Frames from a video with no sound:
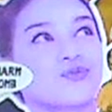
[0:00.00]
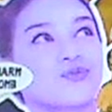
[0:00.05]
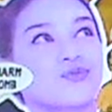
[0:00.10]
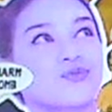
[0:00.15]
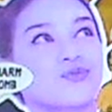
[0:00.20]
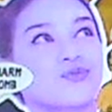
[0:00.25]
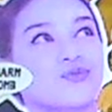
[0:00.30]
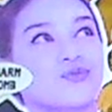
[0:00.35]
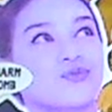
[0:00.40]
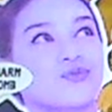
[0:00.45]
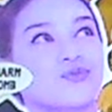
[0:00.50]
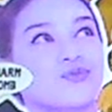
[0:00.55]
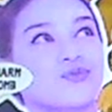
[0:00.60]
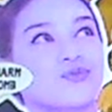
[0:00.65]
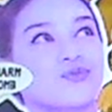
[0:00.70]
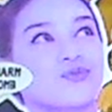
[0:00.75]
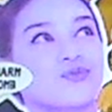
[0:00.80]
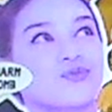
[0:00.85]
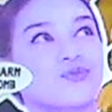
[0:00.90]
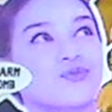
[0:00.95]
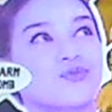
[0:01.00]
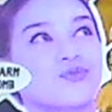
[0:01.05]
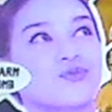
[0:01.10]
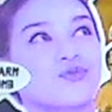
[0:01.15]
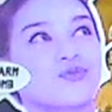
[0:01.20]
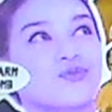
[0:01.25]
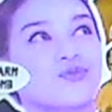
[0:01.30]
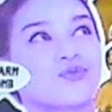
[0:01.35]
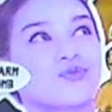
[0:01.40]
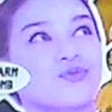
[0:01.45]

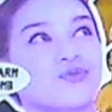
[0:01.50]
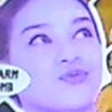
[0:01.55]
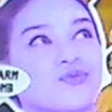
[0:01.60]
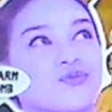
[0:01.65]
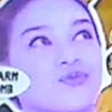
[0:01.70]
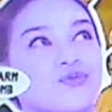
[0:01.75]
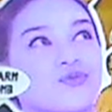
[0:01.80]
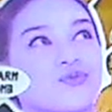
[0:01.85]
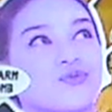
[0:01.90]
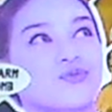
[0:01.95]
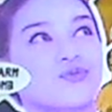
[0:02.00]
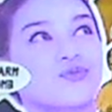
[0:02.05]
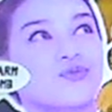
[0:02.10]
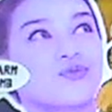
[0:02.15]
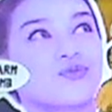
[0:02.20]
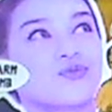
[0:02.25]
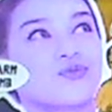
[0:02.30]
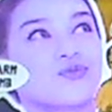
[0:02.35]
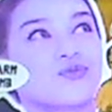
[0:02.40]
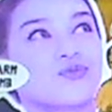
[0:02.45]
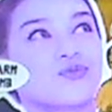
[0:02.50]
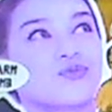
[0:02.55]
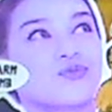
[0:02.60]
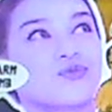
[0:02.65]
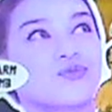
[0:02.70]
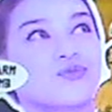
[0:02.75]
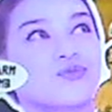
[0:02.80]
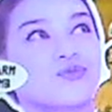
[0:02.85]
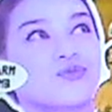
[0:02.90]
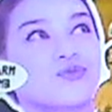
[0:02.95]

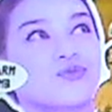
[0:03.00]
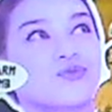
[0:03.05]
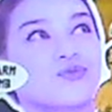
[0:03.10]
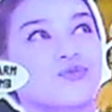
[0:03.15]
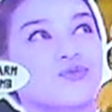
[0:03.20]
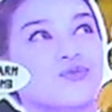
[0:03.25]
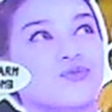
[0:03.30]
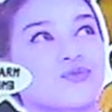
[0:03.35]
The person shown says nothing.